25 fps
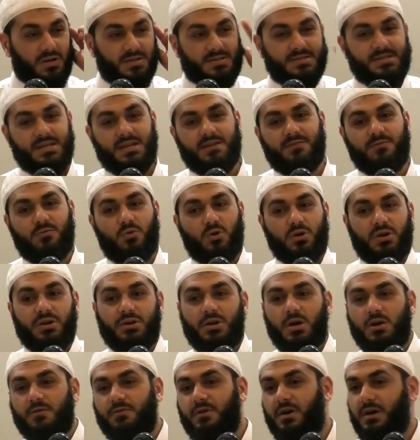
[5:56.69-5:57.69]
instead of
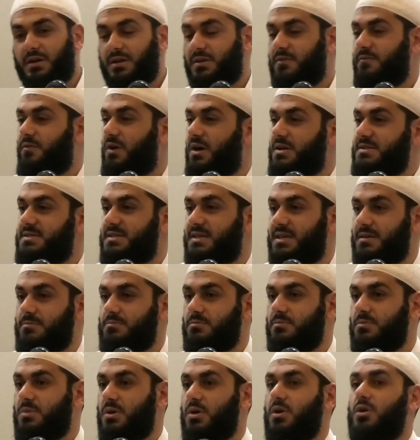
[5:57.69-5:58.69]
walking over and advising him,